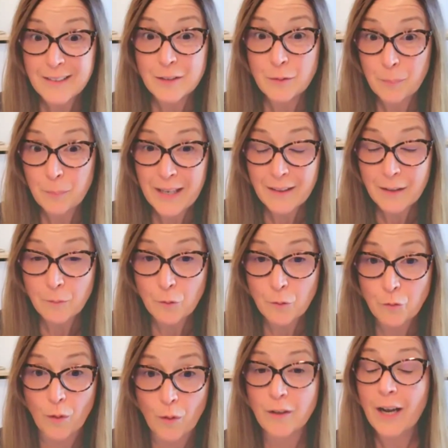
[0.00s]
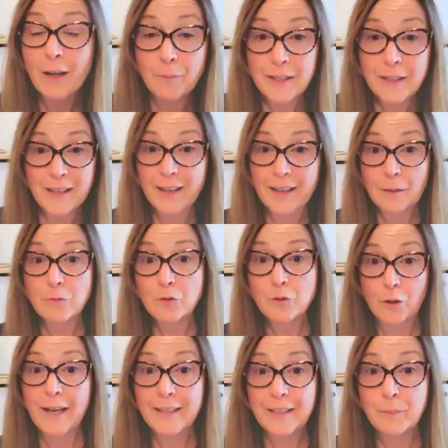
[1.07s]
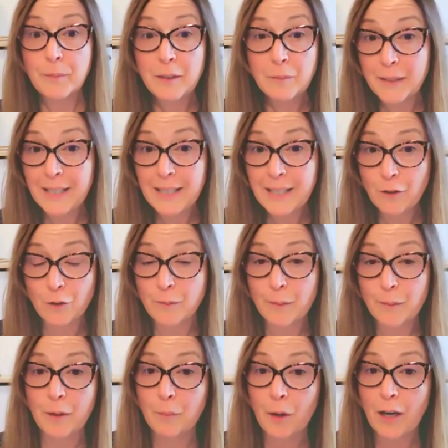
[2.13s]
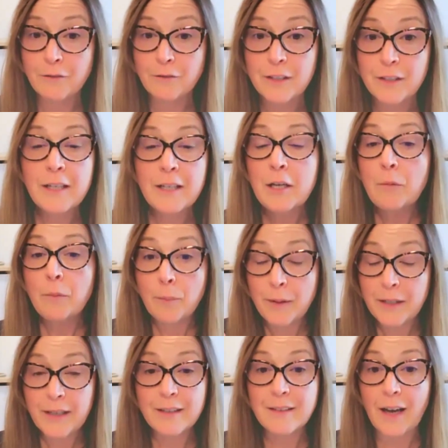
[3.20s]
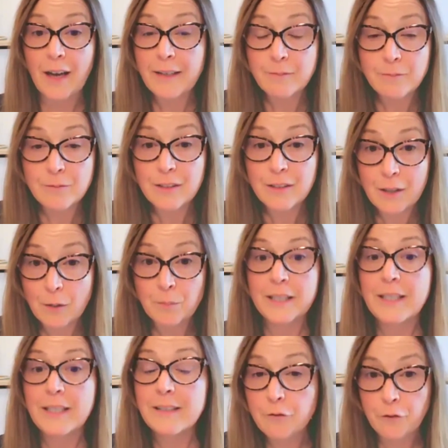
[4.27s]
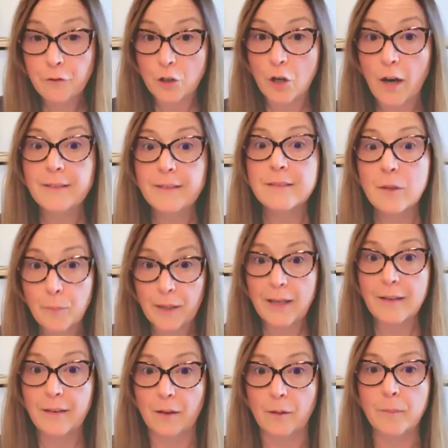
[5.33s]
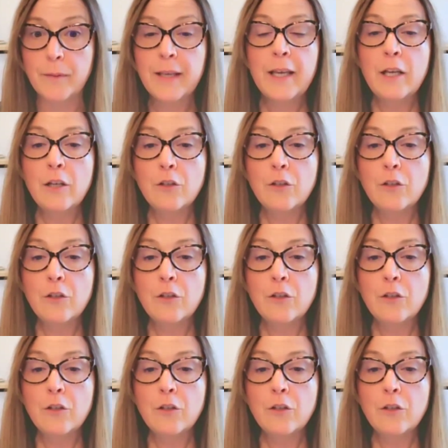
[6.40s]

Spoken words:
to pay them before, not because I'm trying to be mean or rip them off, but because I completely forgot to pay them.